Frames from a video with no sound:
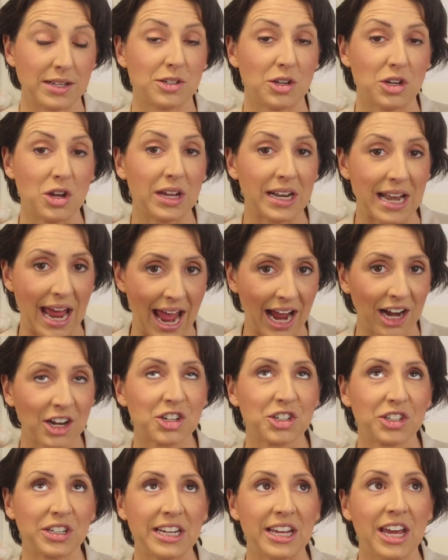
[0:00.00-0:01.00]
So you can
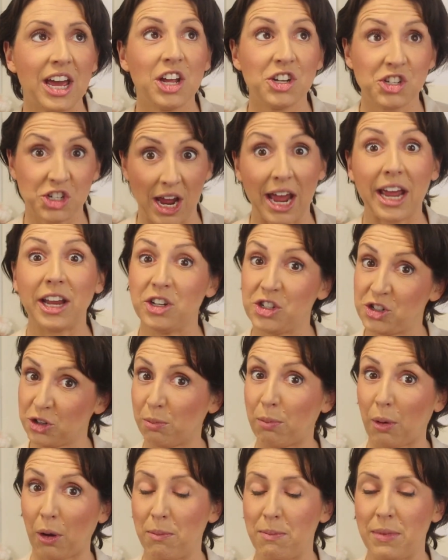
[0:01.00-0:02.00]
actually change
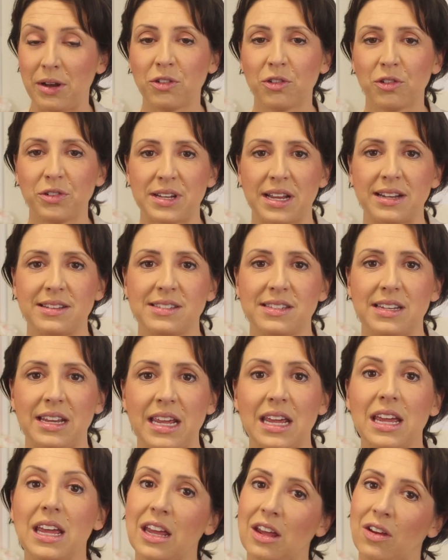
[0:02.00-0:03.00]
your bone mineral
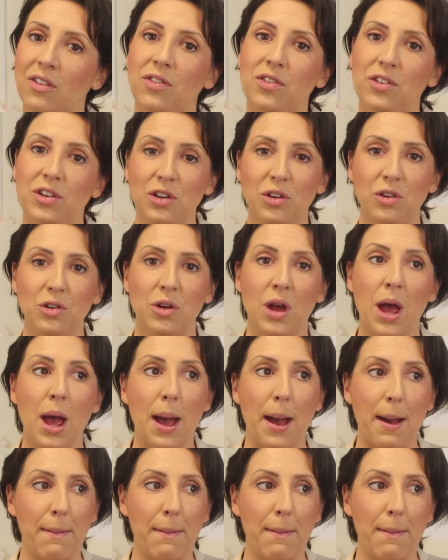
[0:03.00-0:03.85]
density if you